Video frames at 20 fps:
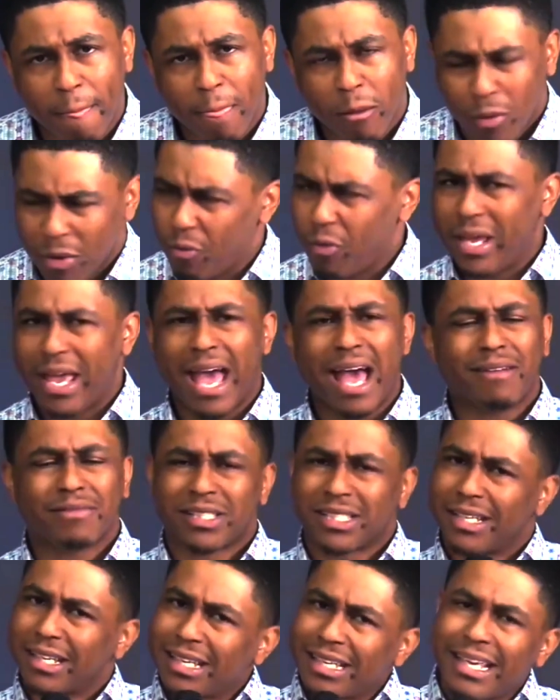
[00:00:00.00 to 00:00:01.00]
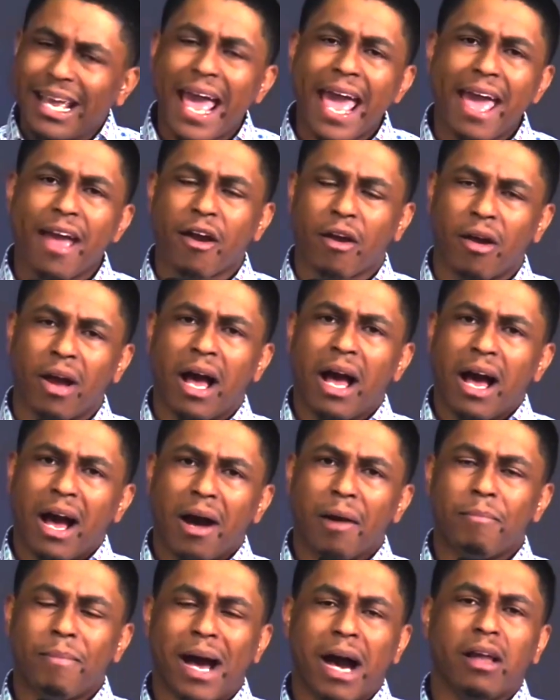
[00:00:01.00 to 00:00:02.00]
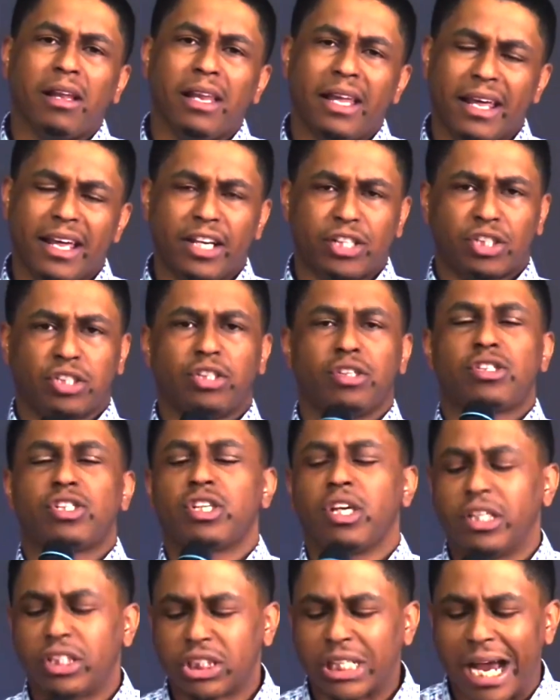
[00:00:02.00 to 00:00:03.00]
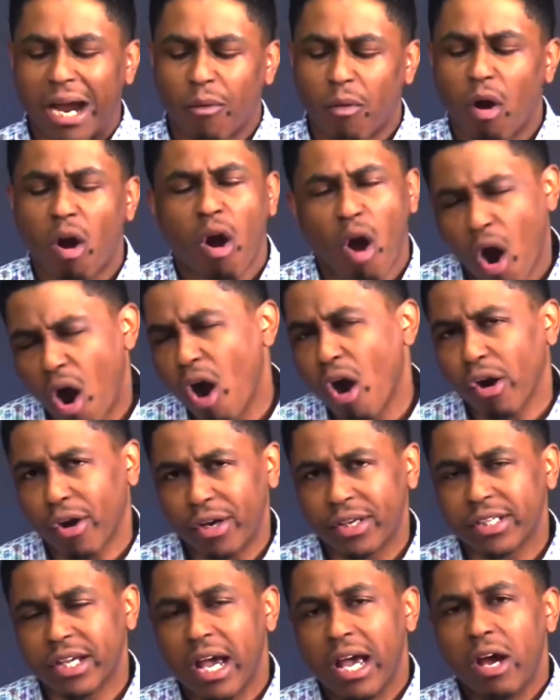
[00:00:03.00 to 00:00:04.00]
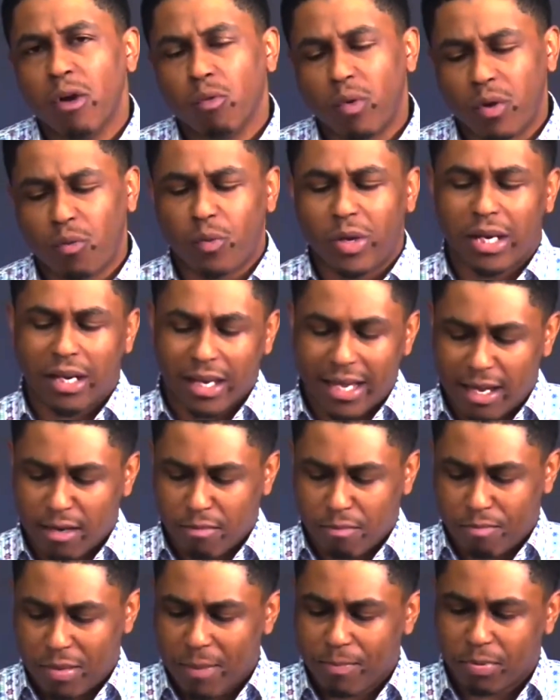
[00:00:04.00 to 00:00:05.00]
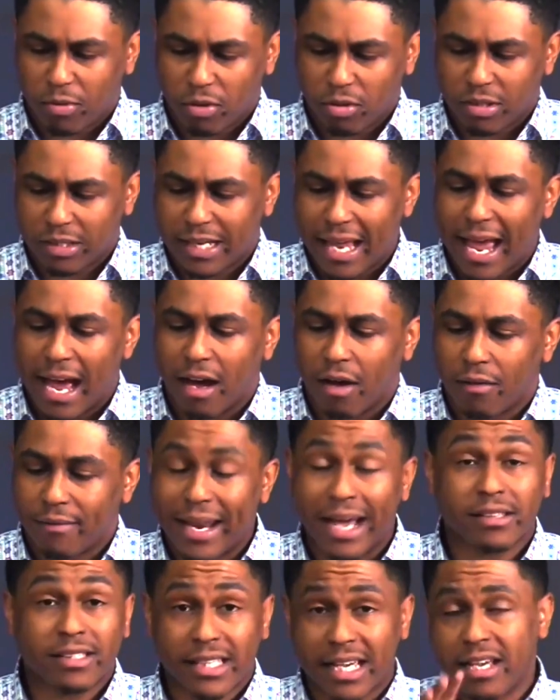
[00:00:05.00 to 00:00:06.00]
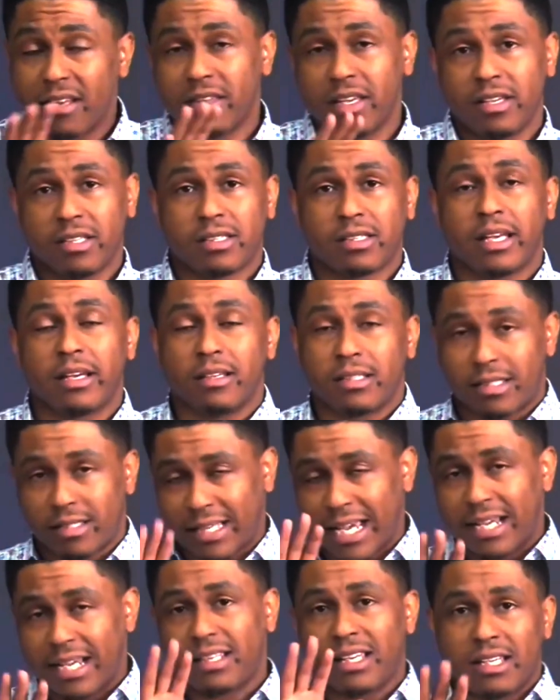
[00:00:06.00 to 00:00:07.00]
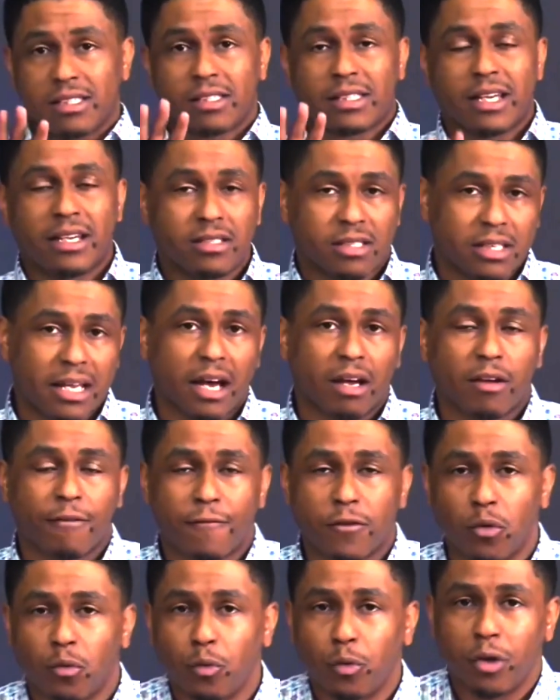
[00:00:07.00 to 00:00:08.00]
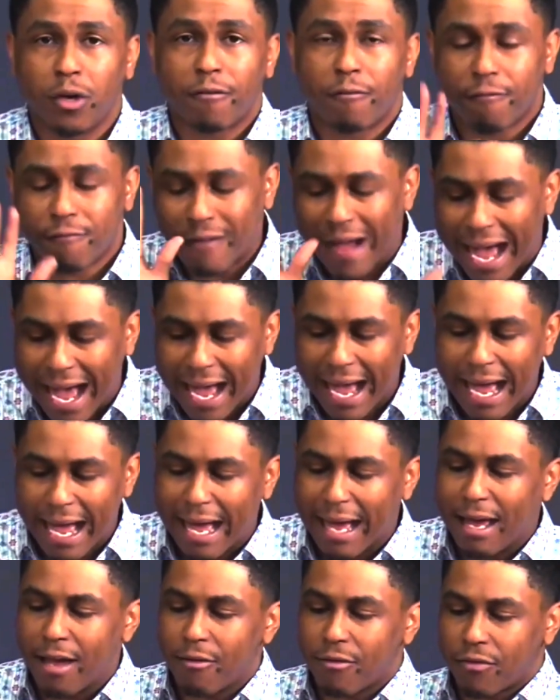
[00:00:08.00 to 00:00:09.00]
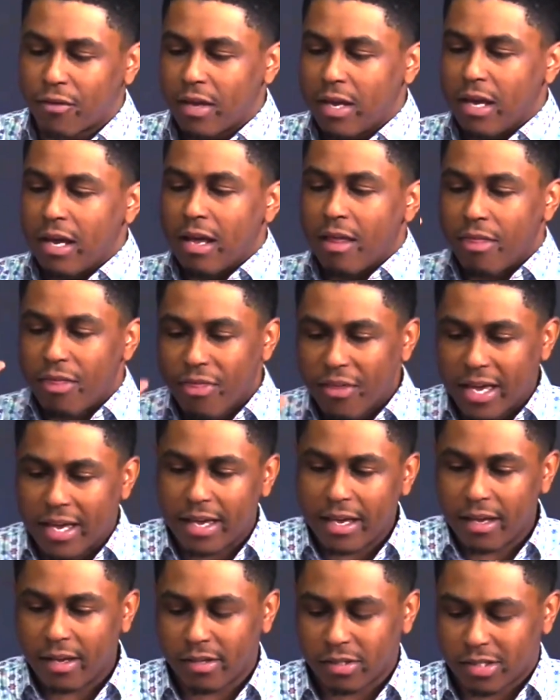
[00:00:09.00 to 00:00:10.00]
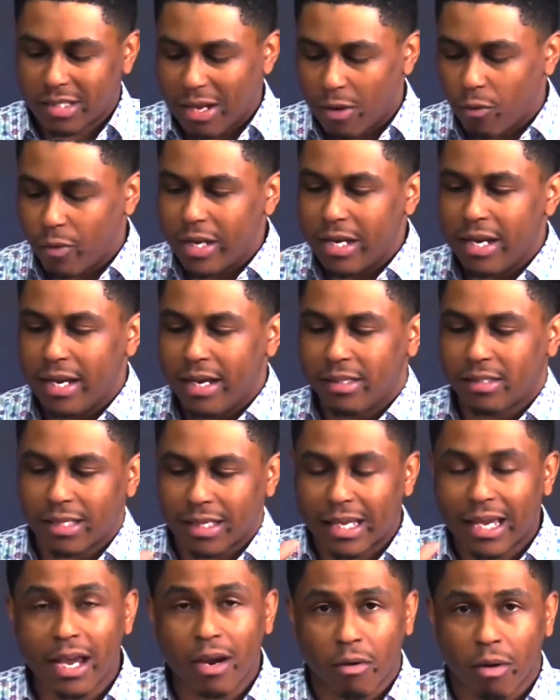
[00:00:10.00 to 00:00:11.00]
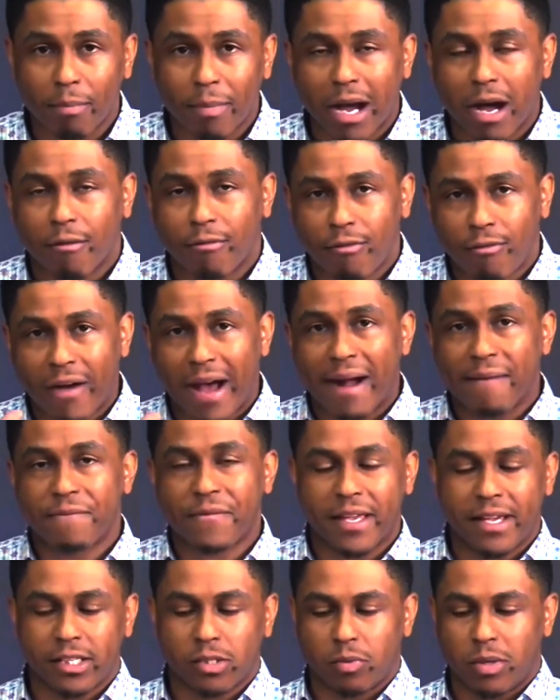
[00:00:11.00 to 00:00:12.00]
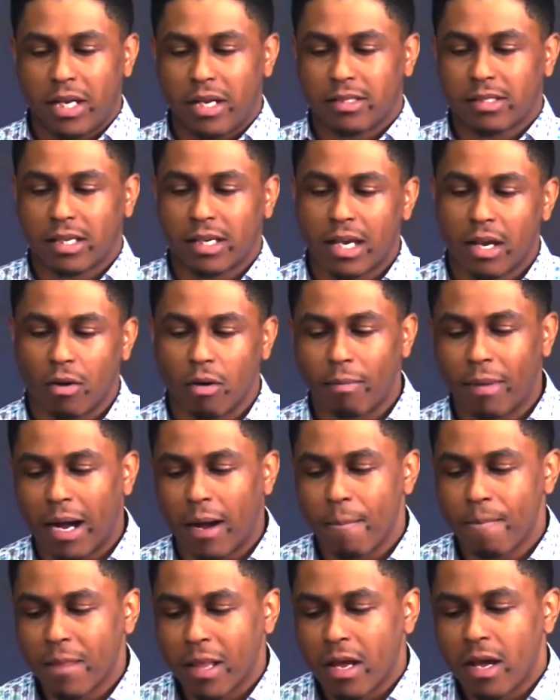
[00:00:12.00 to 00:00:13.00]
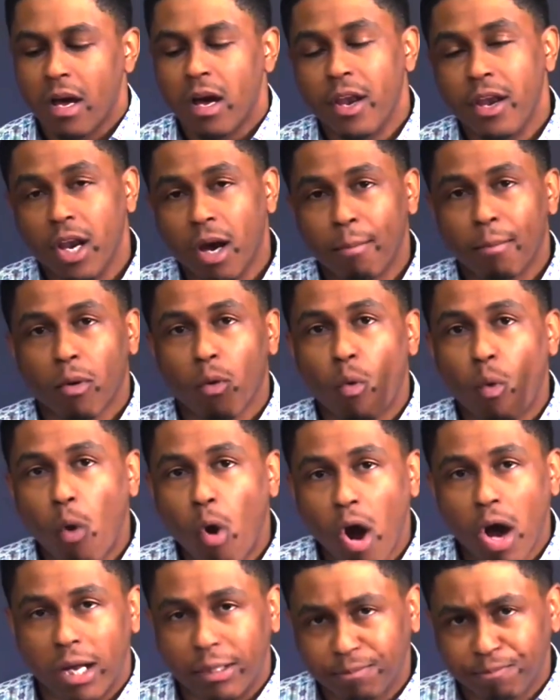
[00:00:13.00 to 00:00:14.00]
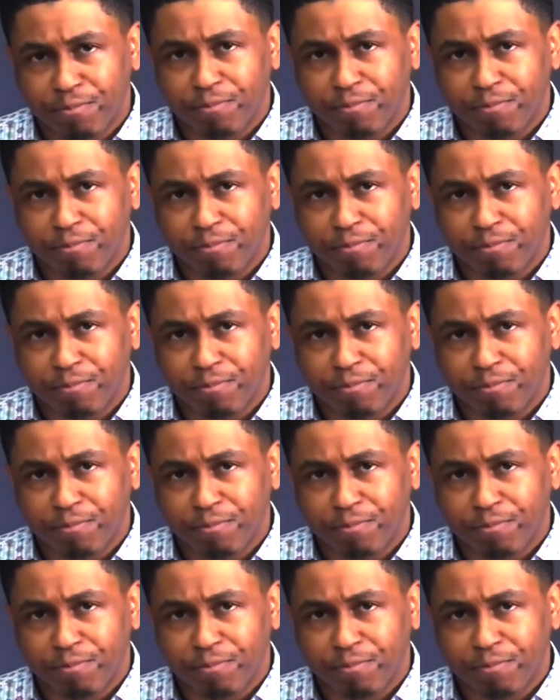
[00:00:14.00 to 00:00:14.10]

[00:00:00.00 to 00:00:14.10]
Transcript: We, we have to care about it should touch our heart when we let people down. Now take these take these things down if you would. Five things that we need to care about. Five things we need to care about. Number 1,